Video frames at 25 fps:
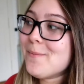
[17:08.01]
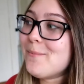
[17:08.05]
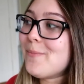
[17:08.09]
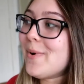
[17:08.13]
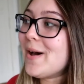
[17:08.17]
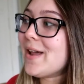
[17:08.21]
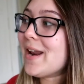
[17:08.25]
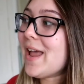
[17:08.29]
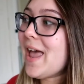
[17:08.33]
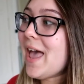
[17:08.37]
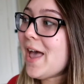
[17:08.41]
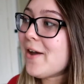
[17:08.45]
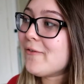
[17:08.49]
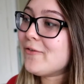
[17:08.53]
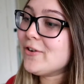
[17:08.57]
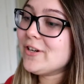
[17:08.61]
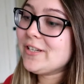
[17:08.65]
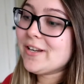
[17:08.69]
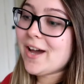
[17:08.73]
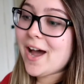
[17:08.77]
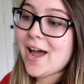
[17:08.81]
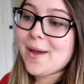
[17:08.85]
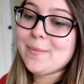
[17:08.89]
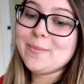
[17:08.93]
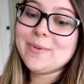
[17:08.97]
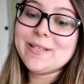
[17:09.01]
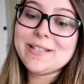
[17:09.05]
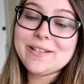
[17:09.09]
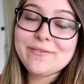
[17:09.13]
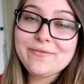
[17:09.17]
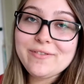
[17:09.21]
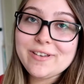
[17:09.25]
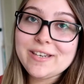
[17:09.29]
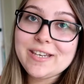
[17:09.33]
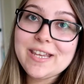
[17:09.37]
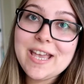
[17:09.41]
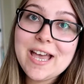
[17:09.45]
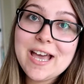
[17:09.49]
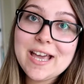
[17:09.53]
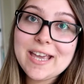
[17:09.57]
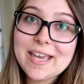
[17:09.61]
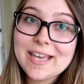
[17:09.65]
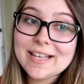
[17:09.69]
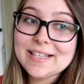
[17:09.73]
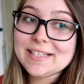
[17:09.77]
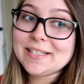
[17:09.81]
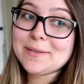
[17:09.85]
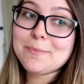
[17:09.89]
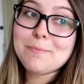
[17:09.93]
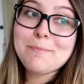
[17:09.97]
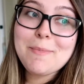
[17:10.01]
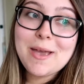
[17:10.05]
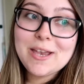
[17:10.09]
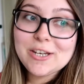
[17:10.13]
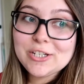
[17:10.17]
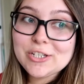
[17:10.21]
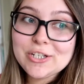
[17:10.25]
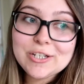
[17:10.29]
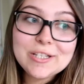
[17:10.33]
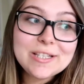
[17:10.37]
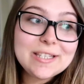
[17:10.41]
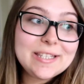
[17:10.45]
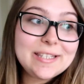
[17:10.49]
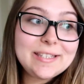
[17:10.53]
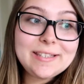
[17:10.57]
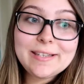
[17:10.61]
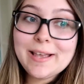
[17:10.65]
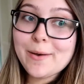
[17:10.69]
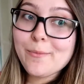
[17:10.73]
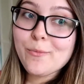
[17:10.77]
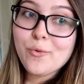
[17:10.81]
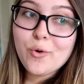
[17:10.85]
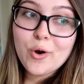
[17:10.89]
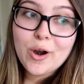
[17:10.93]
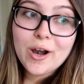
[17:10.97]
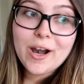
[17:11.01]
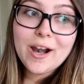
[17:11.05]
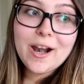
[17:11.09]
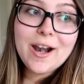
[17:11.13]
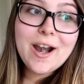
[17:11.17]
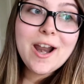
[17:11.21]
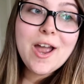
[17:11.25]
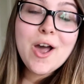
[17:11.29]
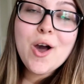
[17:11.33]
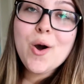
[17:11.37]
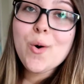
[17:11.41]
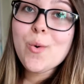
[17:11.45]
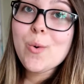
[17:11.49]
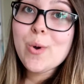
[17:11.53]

but every time Slovenia gets mentioned somewhere,